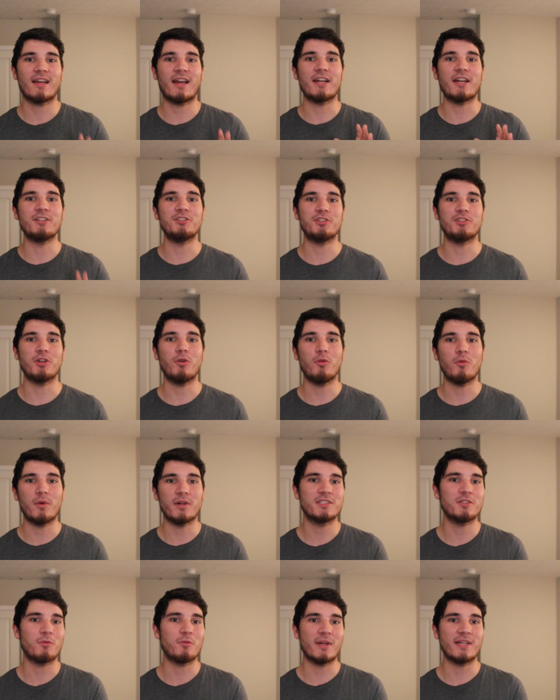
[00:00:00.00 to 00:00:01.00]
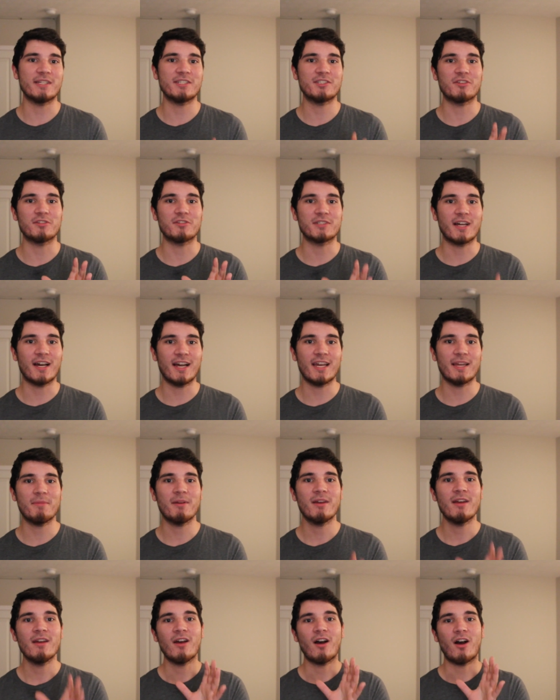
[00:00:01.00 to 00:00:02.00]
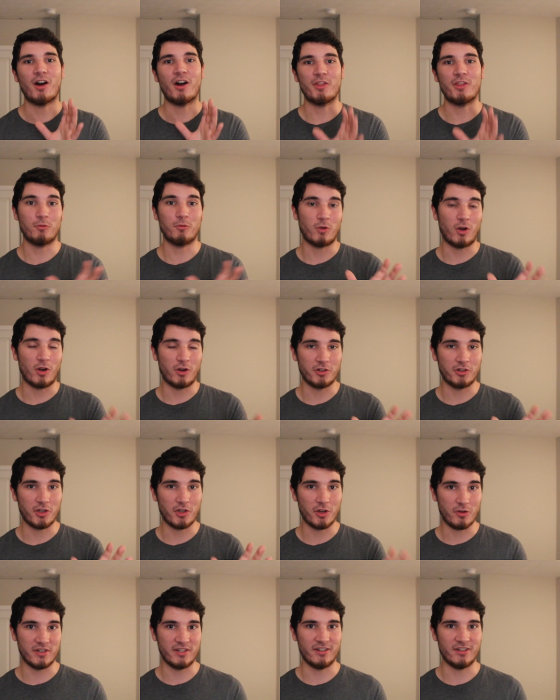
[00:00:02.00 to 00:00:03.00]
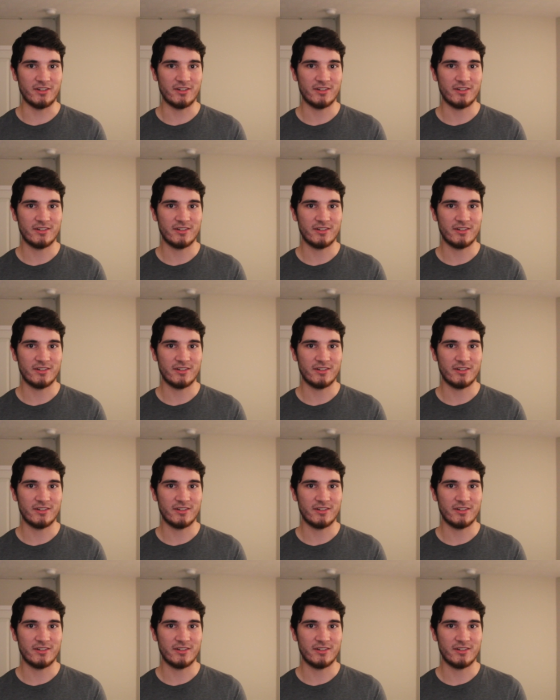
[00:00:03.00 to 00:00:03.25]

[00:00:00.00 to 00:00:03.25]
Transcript: I don't want to waste your time on the wrong code here.